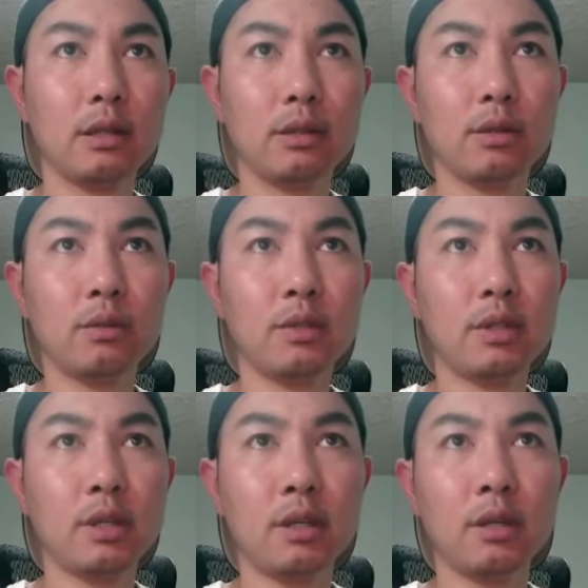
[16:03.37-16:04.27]

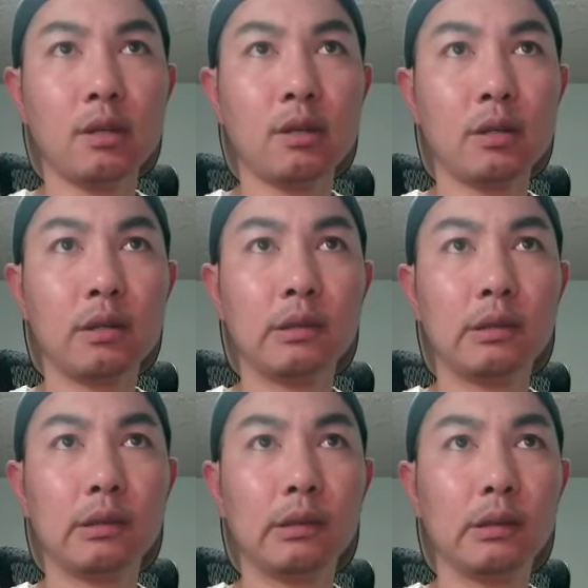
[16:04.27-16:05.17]
Say
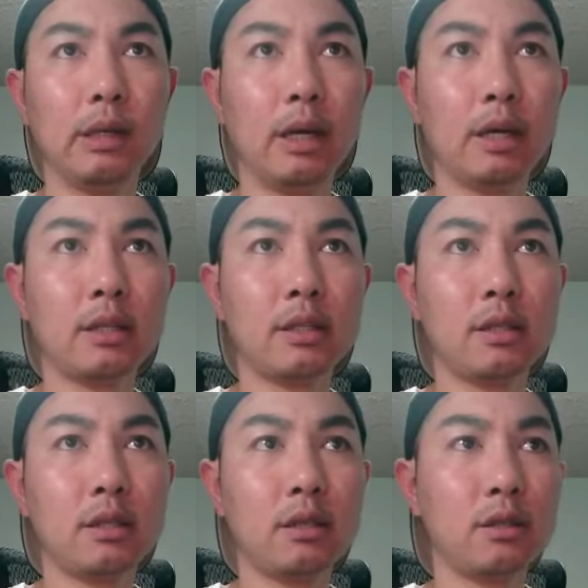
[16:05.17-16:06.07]
XC,
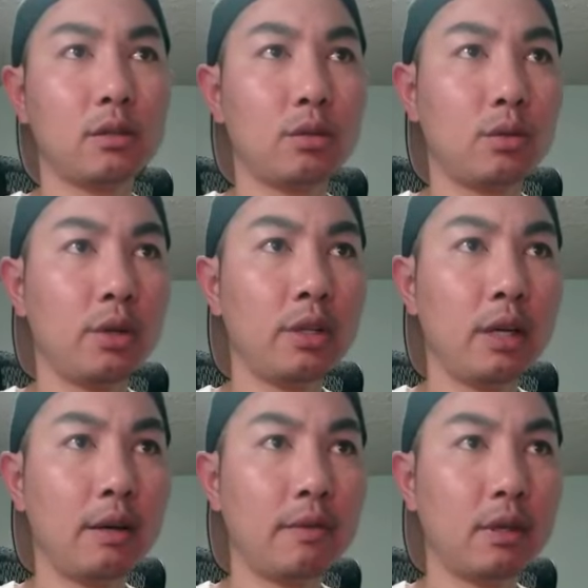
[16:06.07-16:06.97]
so you already have
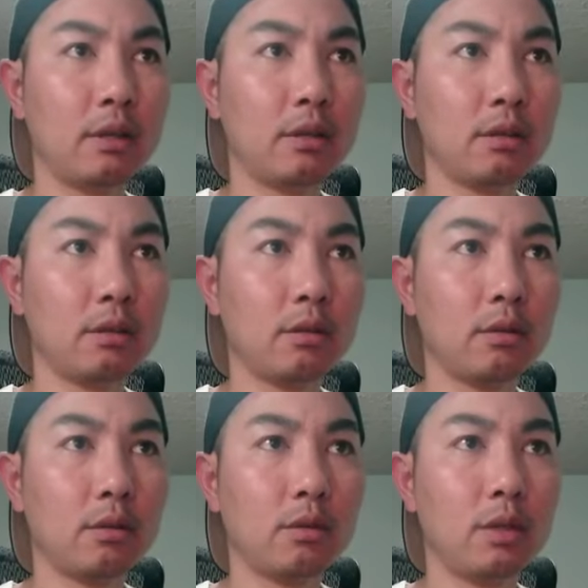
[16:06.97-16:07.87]
it. You don't
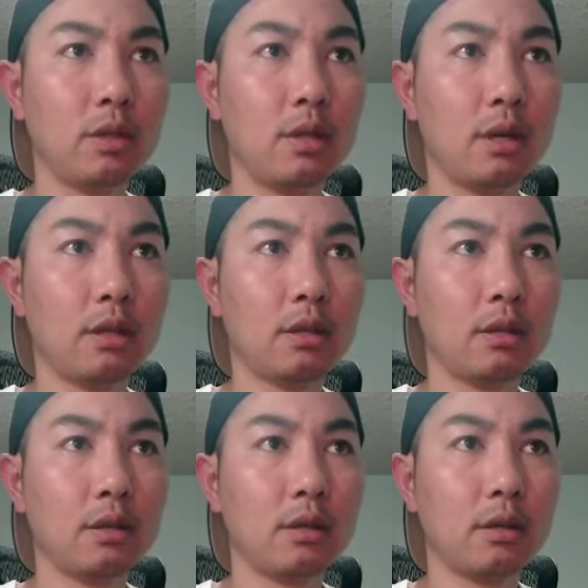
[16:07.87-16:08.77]
need that.
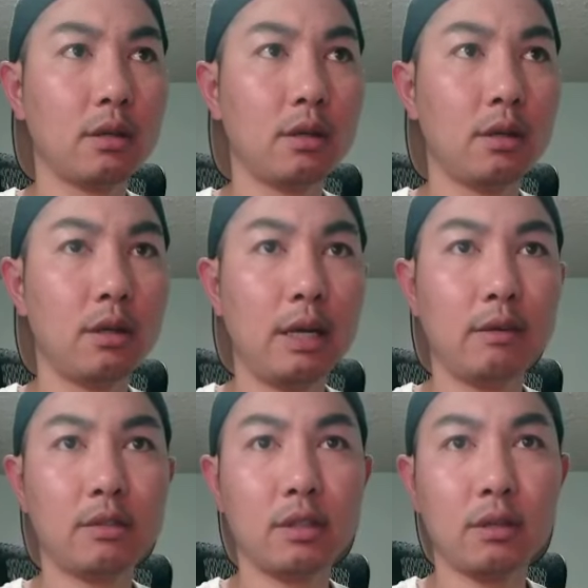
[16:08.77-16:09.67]
They have
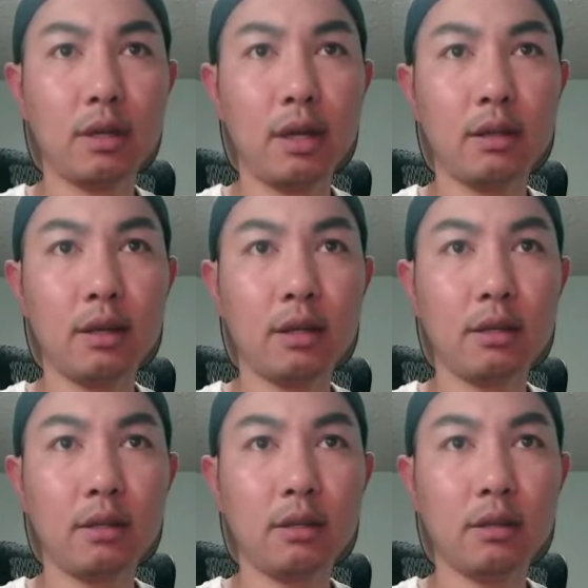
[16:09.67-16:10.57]
some guideline
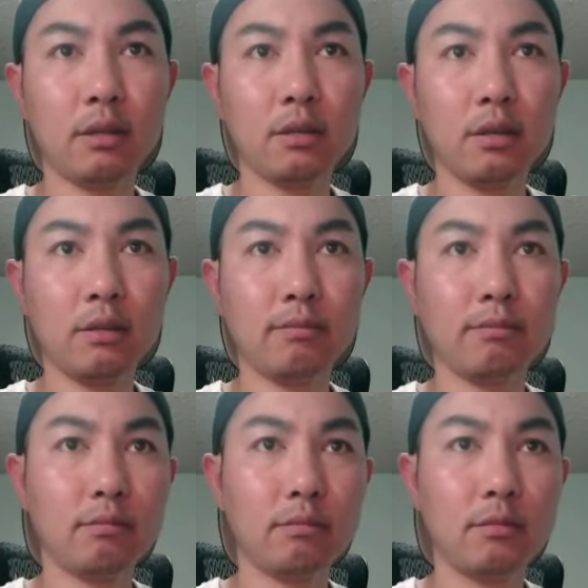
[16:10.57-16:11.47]
here,
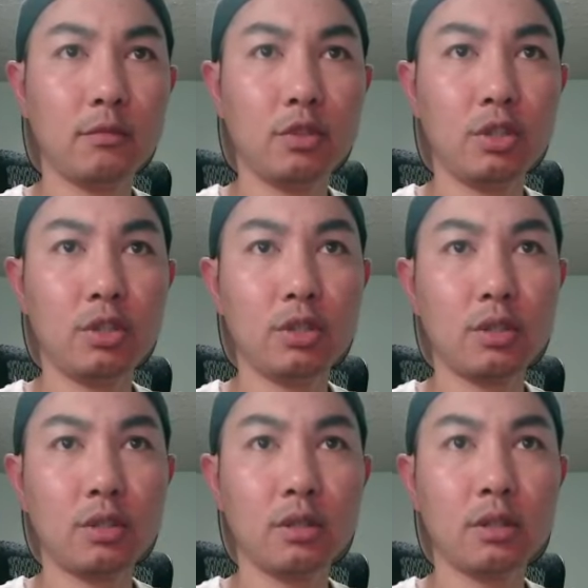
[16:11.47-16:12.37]
which is
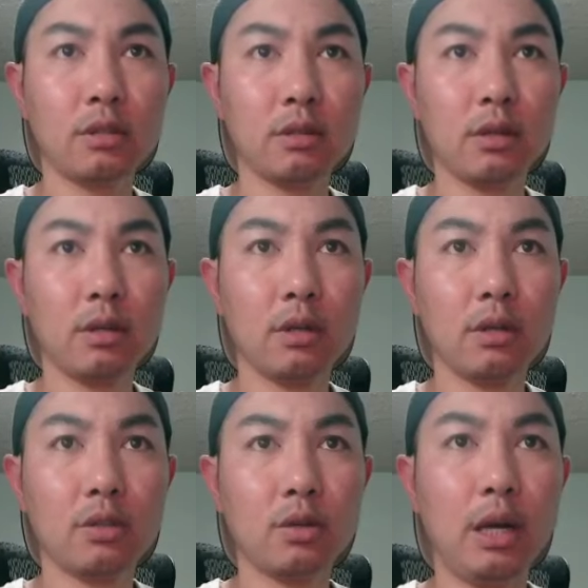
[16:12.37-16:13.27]
good. So
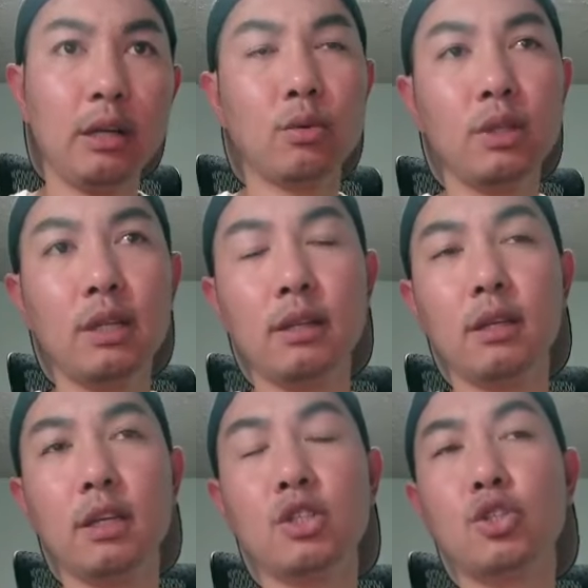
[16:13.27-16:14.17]
I don't really
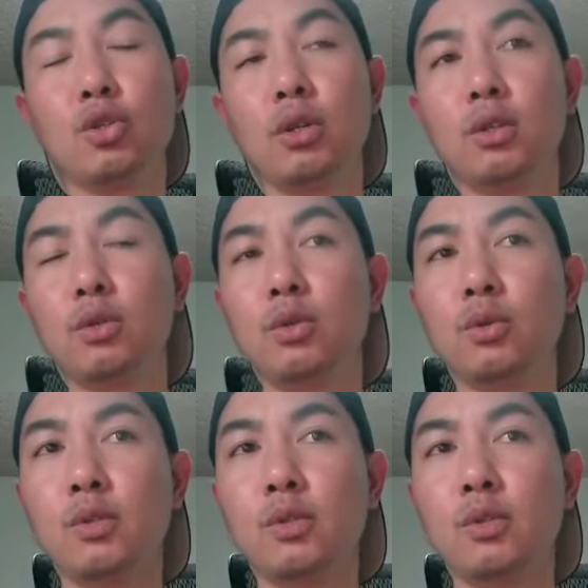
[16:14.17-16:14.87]
enjoy to use